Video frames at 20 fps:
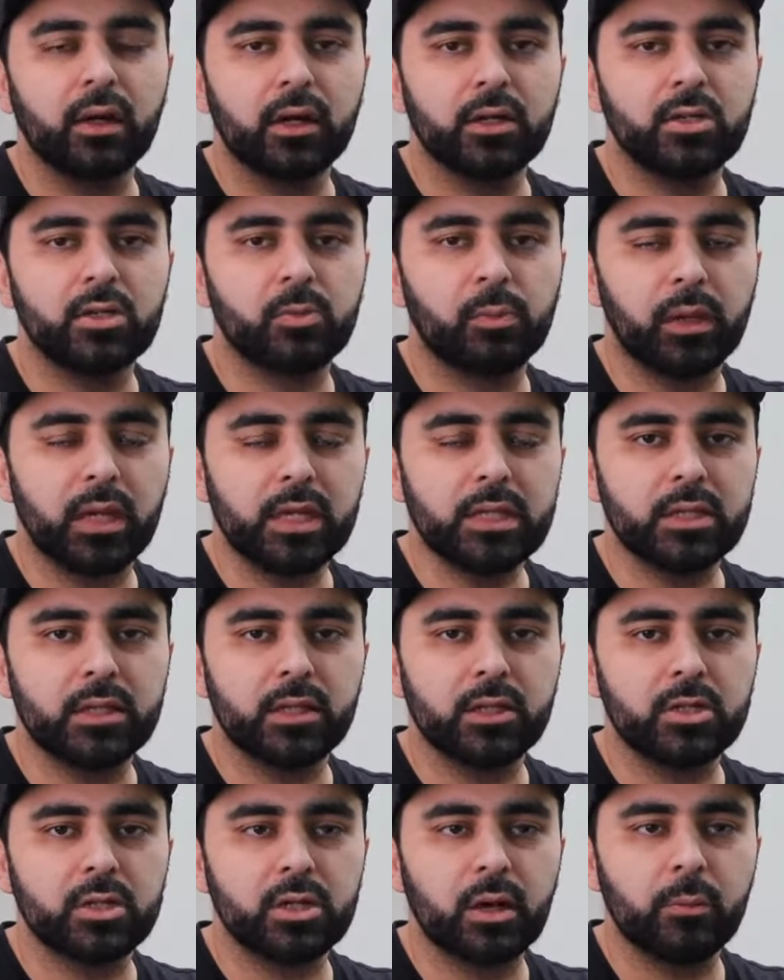a place
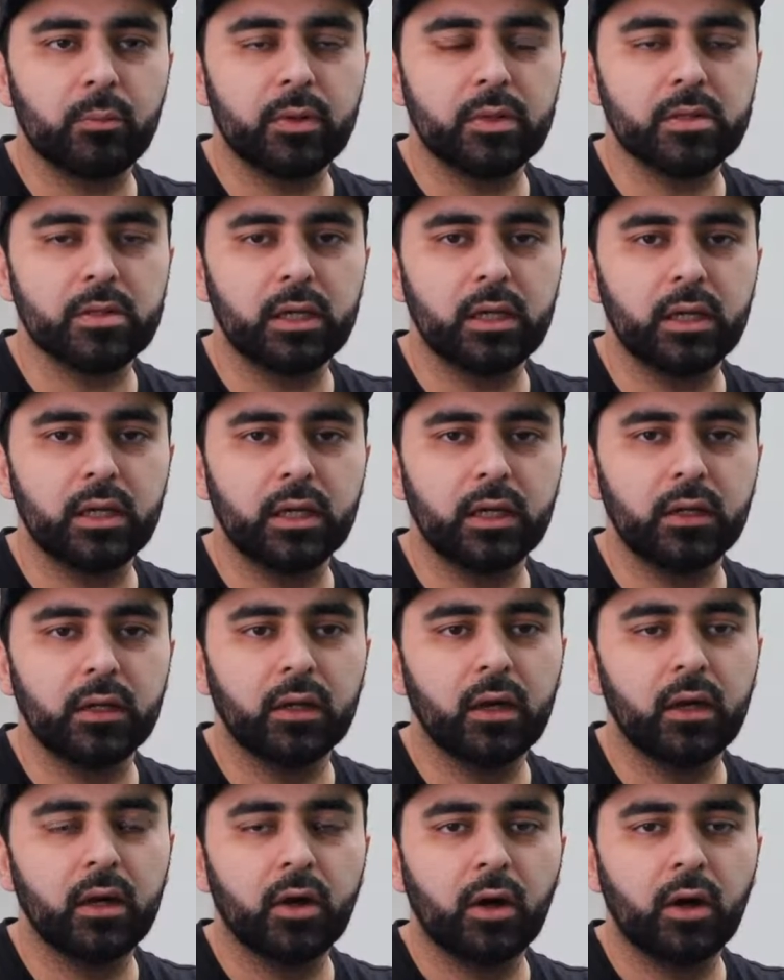in the Champions League, and